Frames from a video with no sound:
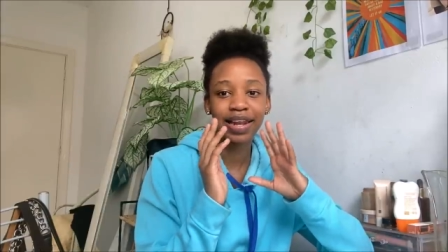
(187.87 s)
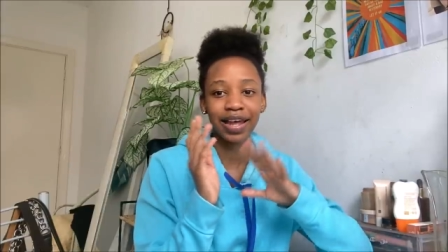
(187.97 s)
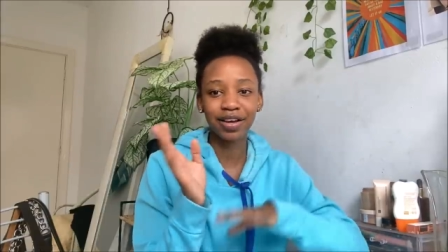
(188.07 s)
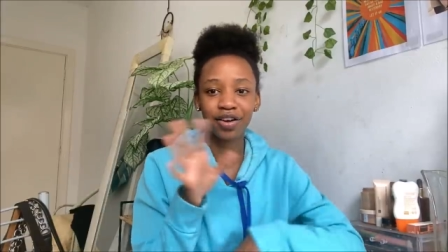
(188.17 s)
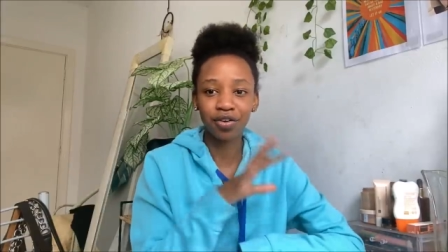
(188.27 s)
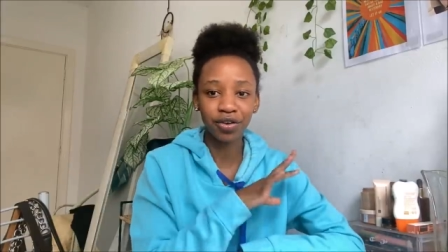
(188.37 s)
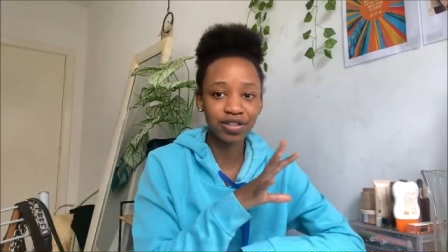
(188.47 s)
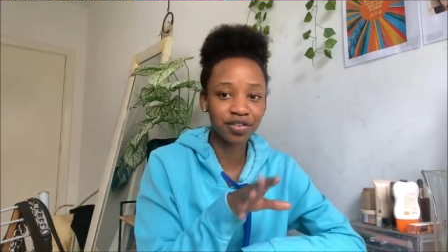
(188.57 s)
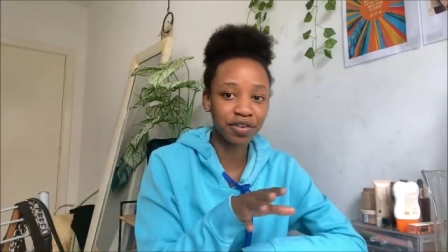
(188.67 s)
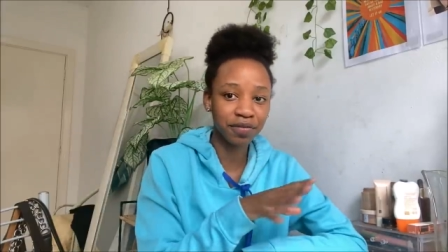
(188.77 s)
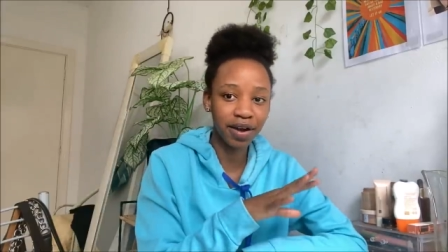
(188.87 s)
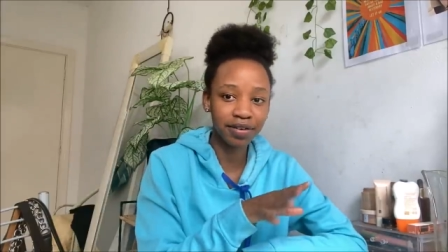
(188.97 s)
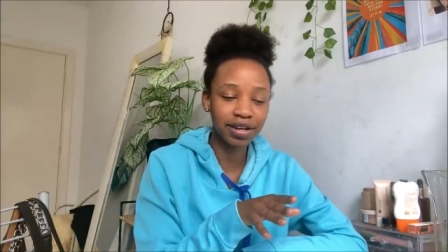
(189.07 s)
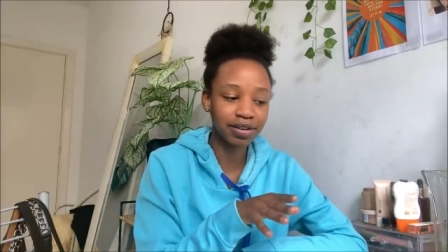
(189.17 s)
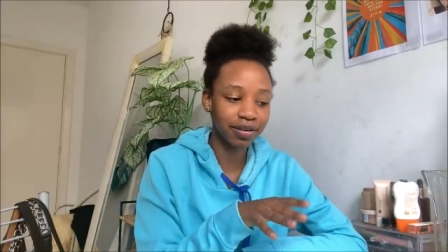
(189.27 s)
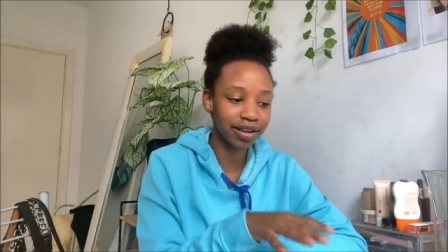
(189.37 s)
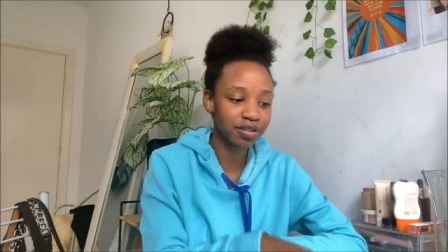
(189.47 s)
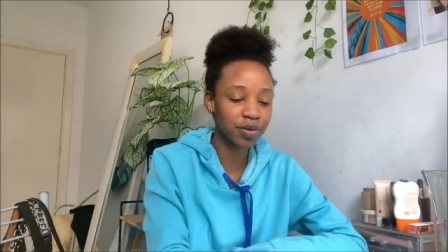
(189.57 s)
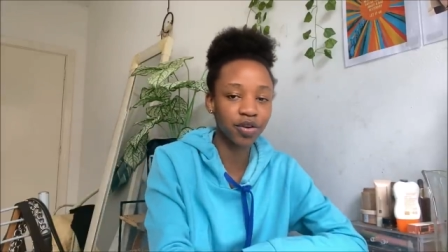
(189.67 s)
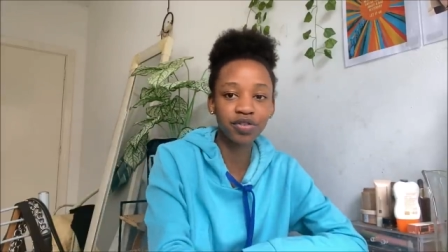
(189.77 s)
like cross refer really
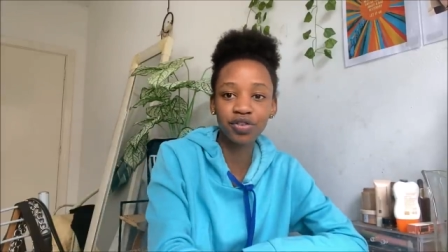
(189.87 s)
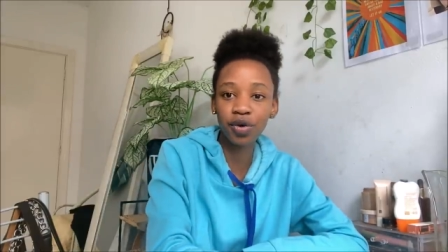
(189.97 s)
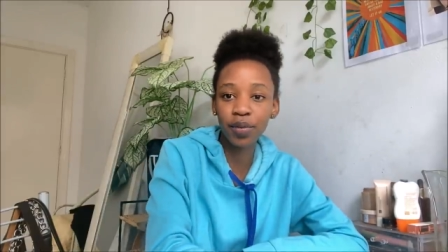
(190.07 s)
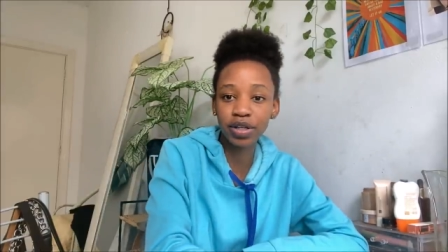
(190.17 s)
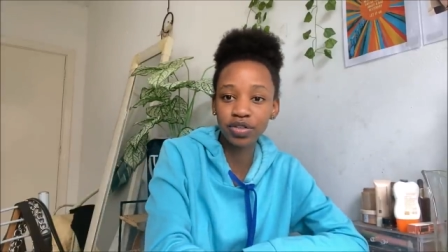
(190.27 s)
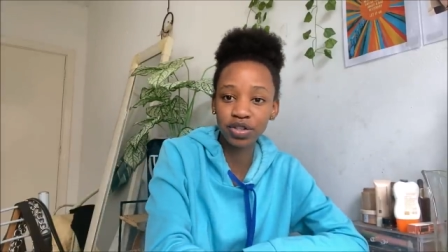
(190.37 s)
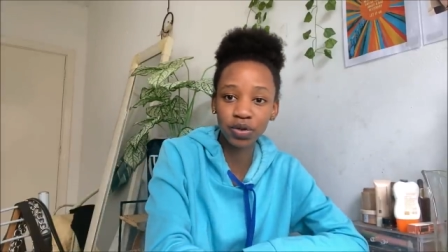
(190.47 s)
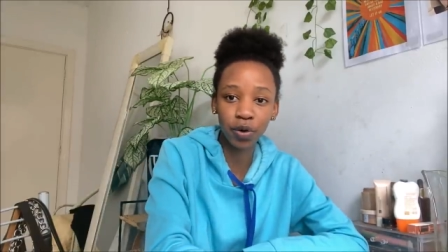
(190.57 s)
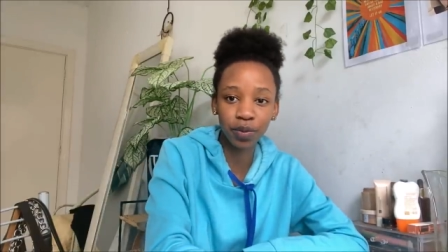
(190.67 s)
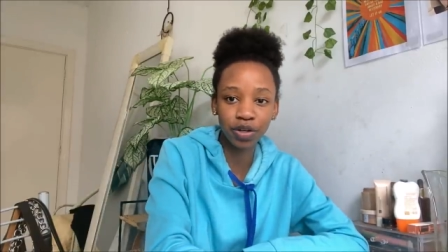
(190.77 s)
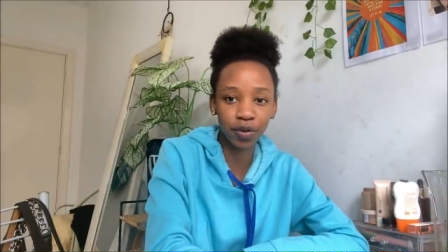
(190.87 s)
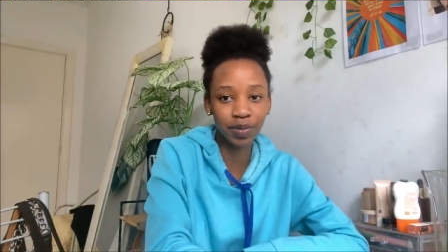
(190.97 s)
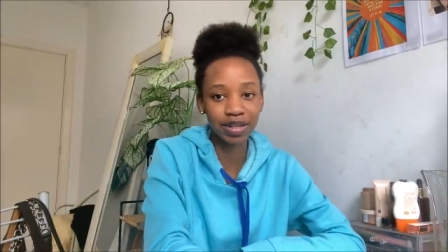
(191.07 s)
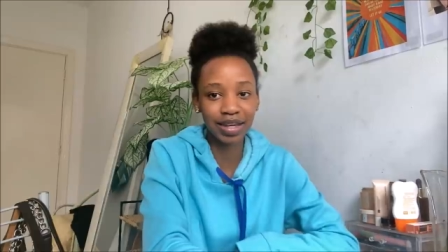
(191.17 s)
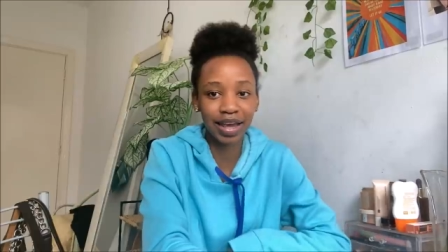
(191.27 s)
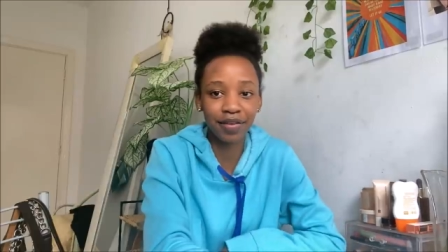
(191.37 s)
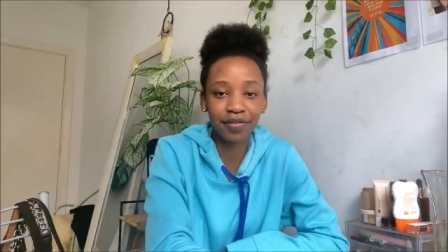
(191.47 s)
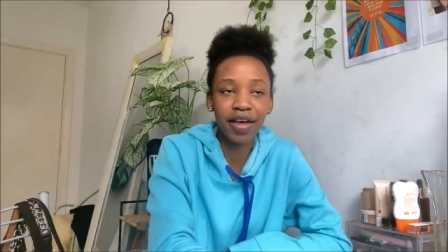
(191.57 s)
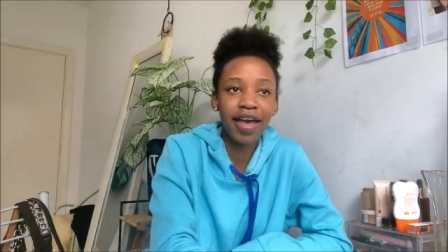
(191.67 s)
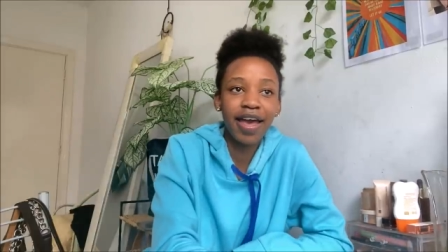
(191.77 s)
fast because you know when you just open your pdf